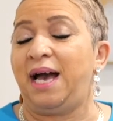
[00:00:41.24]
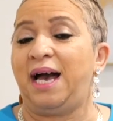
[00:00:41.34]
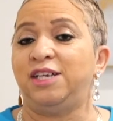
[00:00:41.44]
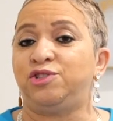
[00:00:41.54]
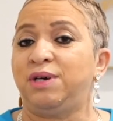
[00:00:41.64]

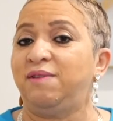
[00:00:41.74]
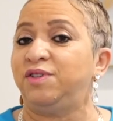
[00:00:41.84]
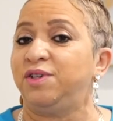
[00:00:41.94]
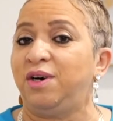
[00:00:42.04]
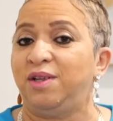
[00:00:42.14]
I
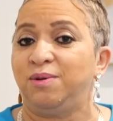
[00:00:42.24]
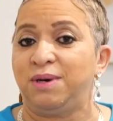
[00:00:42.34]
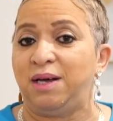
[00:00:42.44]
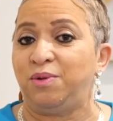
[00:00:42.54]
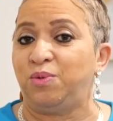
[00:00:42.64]
traveled all
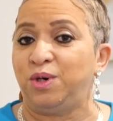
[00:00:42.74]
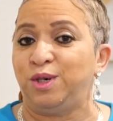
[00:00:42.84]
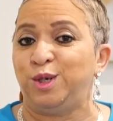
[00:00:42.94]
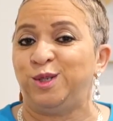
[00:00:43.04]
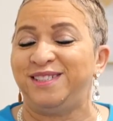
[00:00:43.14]
around the
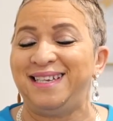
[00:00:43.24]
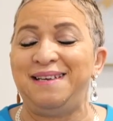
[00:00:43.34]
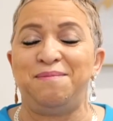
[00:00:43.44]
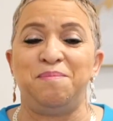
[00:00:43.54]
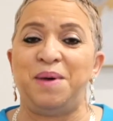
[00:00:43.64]
world,
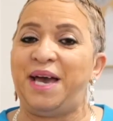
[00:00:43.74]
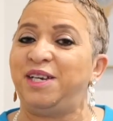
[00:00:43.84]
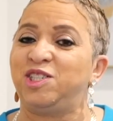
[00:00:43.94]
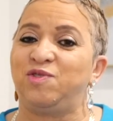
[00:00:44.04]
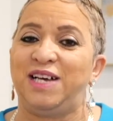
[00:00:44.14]

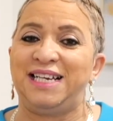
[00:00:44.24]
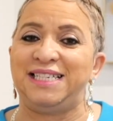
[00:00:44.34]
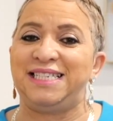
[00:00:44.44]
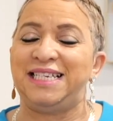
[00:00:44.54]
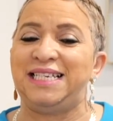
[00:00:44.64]
managed flight
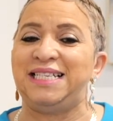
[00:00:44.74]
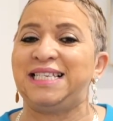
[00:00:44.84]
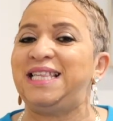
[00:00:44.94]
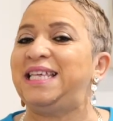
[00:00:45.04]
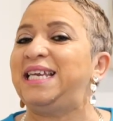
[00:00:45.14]
attendants,
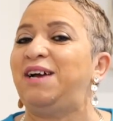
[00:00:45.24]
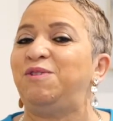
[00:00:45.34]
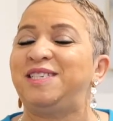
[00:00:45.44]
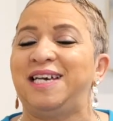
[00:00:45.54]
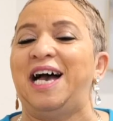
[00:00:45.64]
and then I
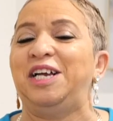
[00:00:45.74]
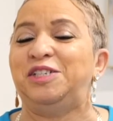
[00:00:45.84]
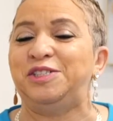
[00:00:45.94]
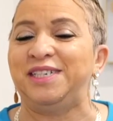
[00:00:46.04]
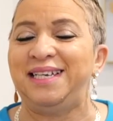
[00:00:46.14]

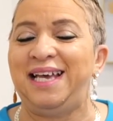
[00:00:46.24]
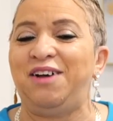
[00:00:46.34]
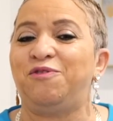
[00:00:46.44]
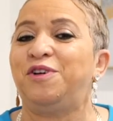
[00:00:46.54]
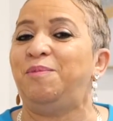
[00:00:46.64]
retired
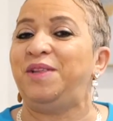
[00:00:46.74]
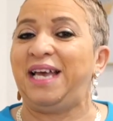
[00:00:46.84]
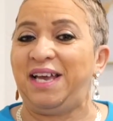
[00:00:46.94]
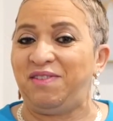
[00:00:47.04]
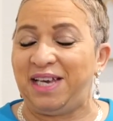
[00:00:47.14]
from the
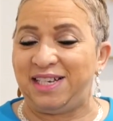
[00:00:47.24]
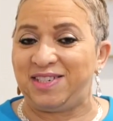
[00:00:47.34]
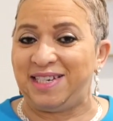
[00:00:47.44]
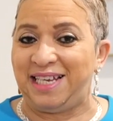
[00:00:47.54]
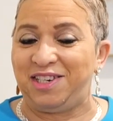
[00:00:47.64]

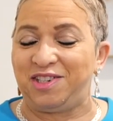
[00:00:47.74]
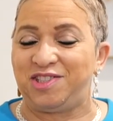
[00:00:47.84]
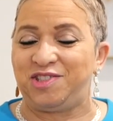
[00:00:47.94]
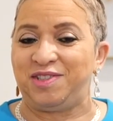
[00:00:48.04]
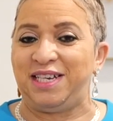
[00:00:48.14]
aviation
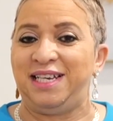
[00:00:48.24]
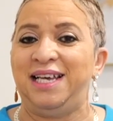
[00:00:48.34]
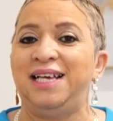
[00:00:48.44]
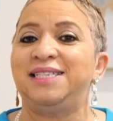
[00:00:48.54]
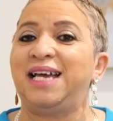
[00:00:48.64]
industry
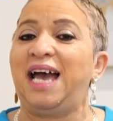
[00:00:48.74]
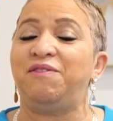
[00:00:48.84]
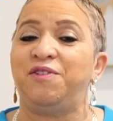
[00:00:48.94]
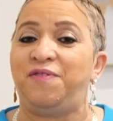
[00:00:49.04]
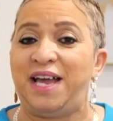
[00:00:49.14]
to have
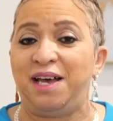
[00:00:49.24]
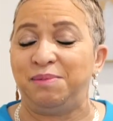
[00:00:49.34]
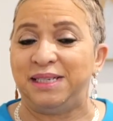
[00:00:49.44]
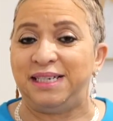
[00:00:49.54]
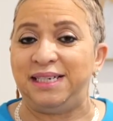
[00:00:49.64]
a
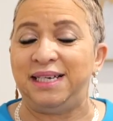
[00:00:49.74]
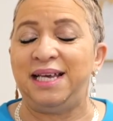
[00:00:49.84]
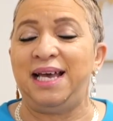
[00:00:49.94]
family.